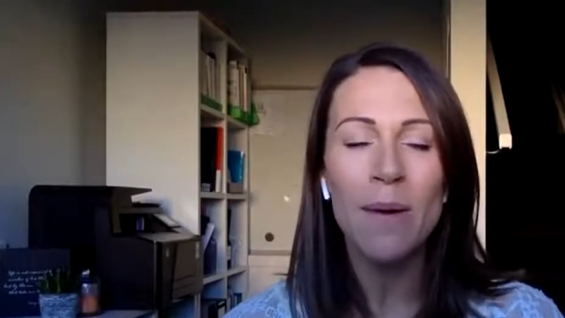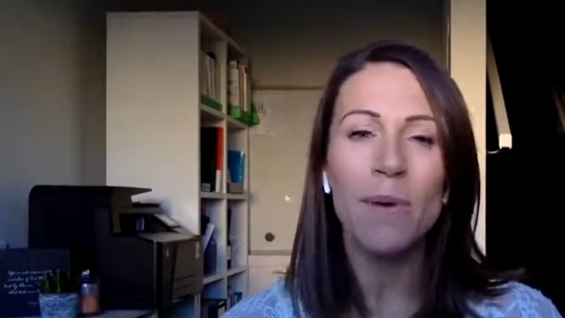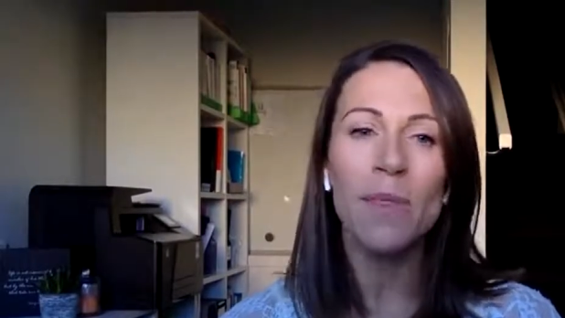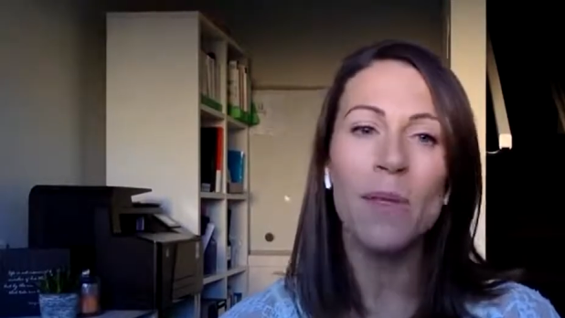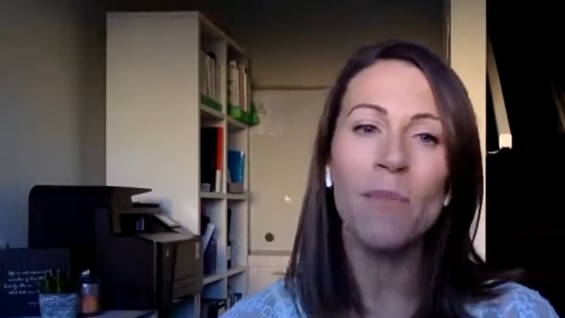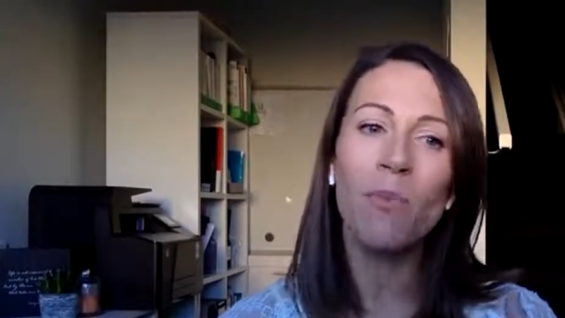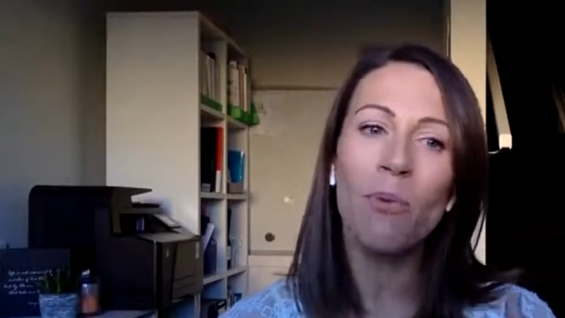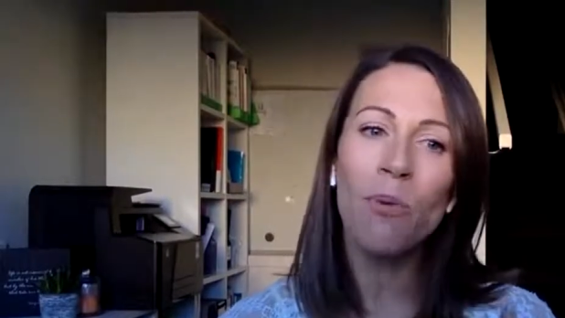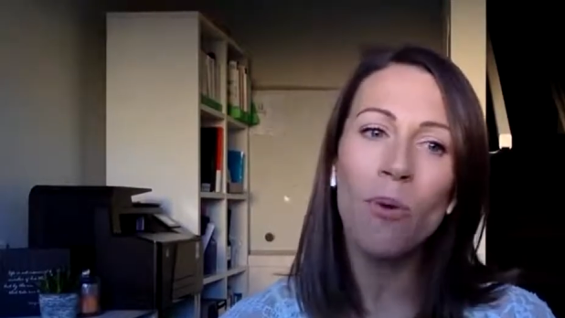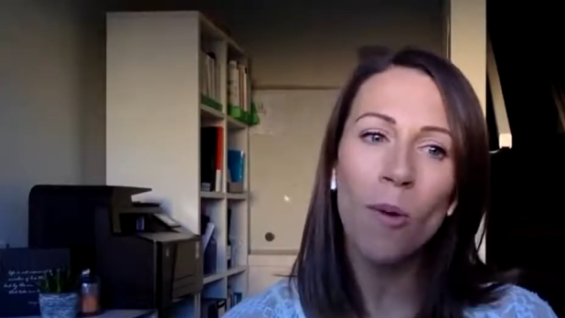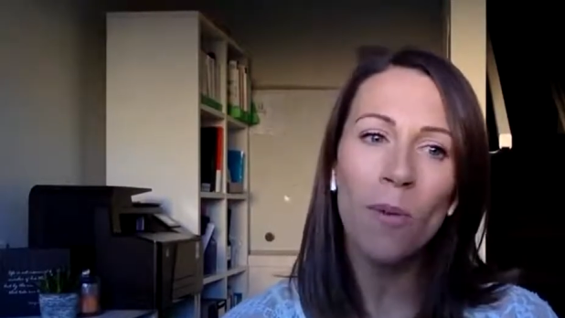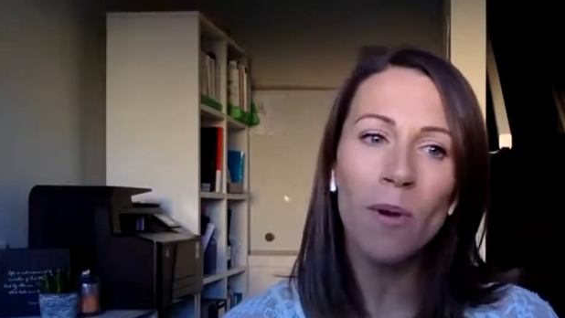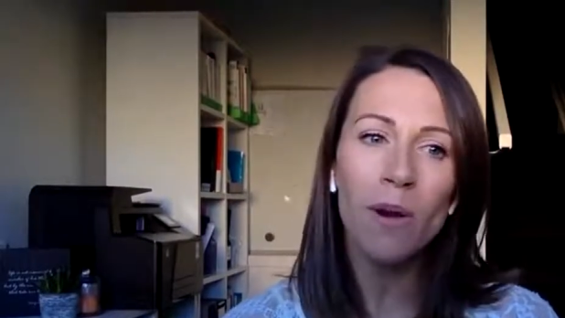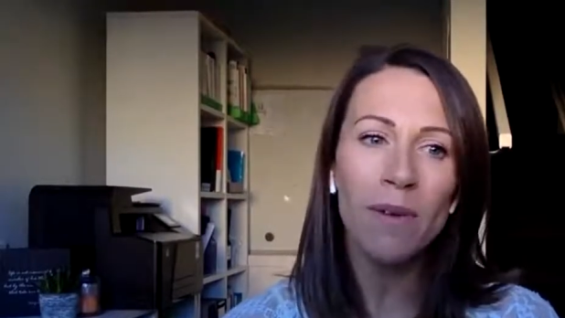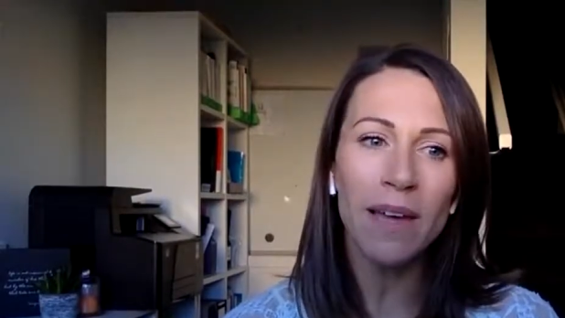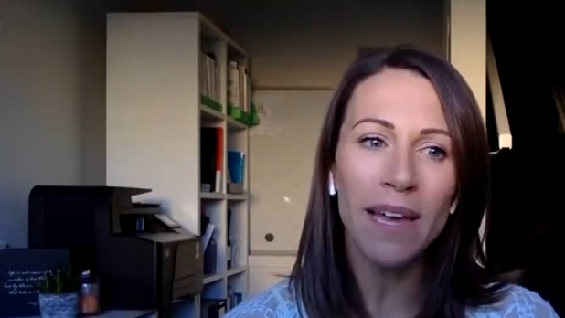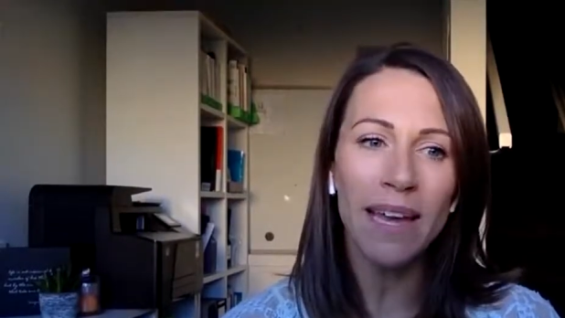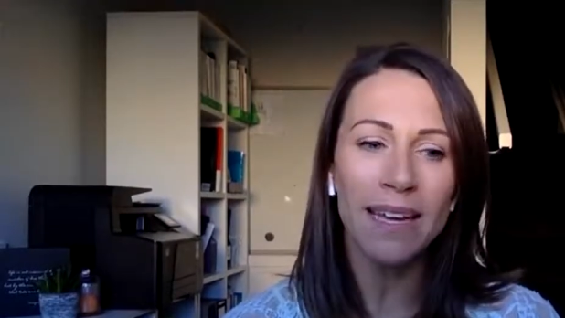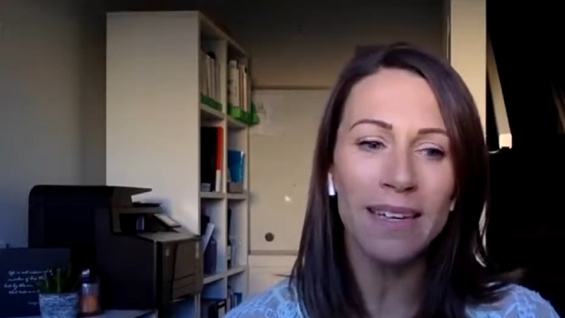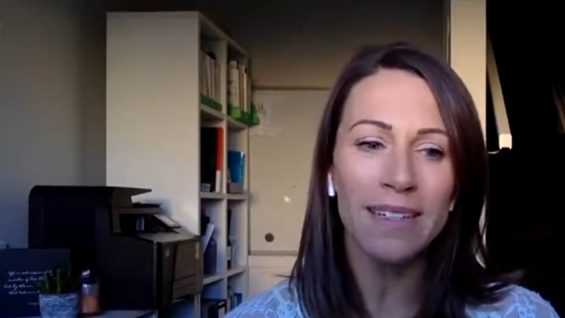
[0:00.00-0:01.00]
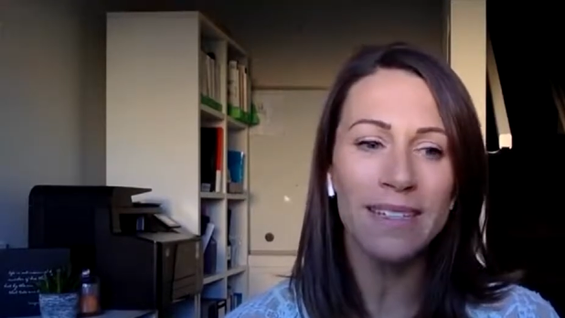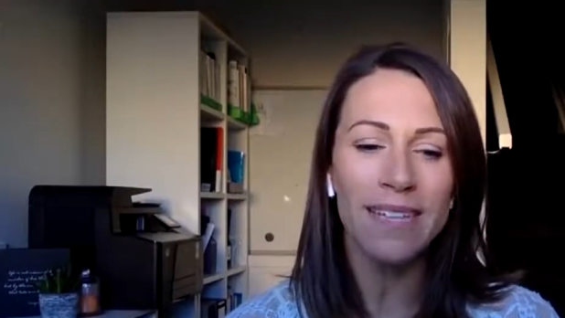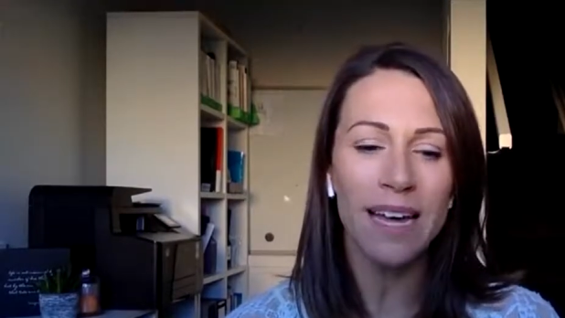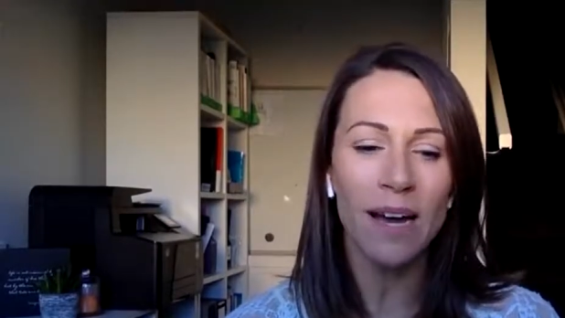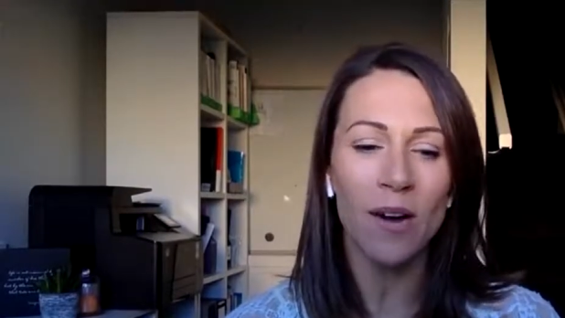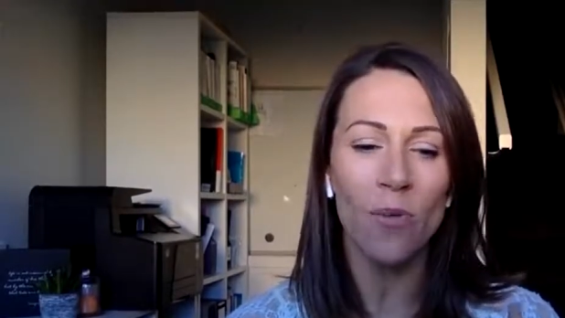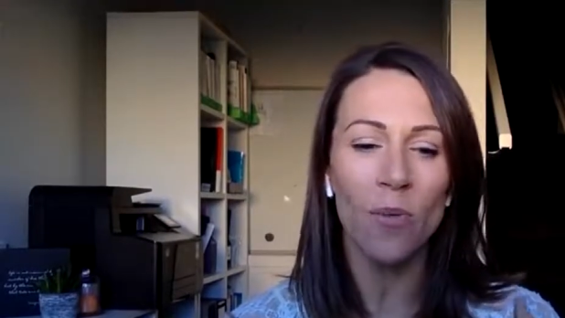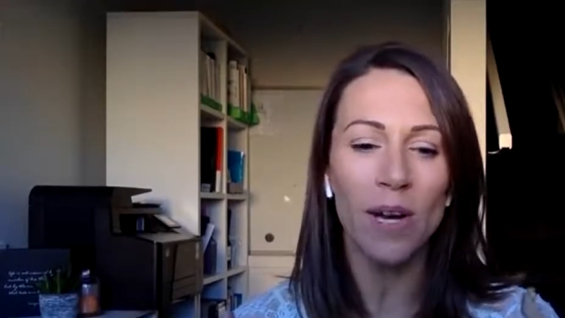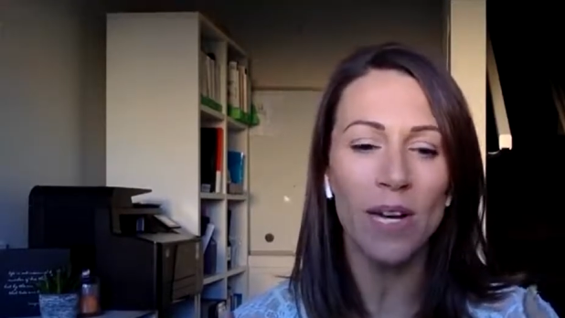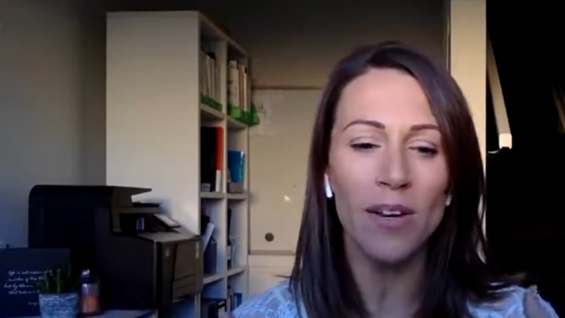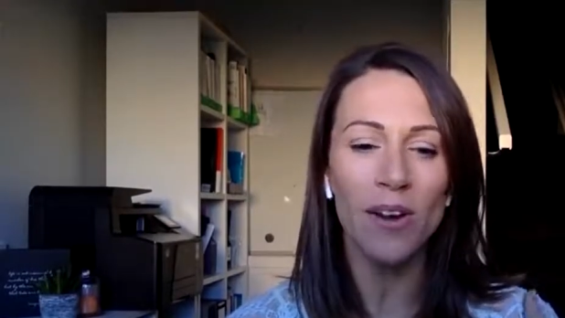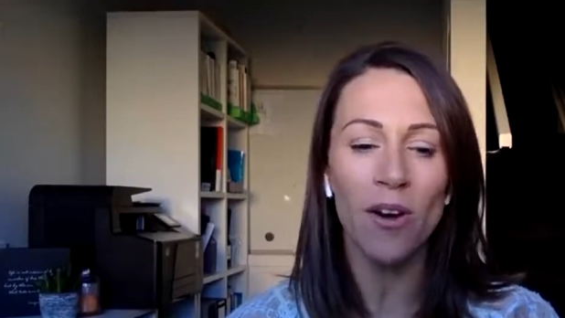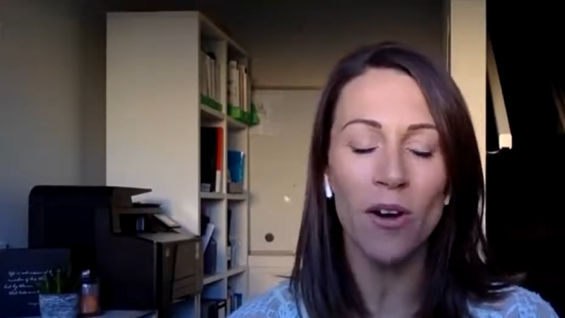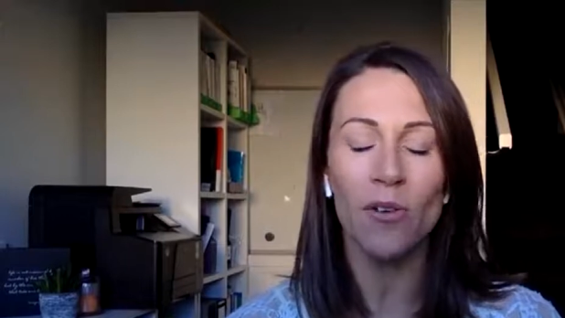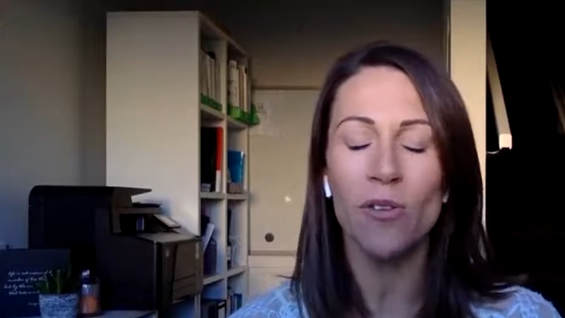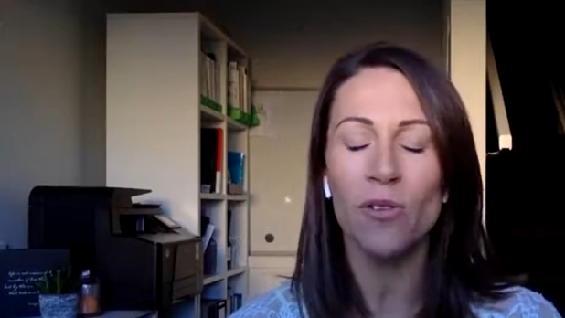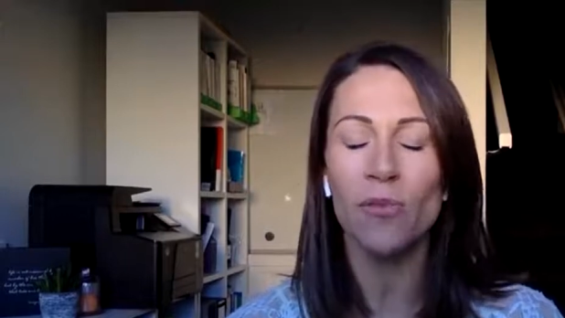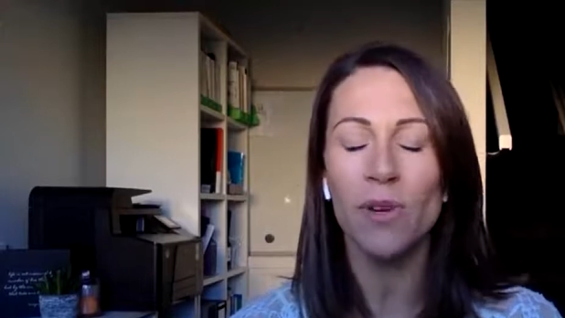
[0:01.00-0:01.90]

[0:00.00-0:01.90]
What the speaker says: But the problem is that we know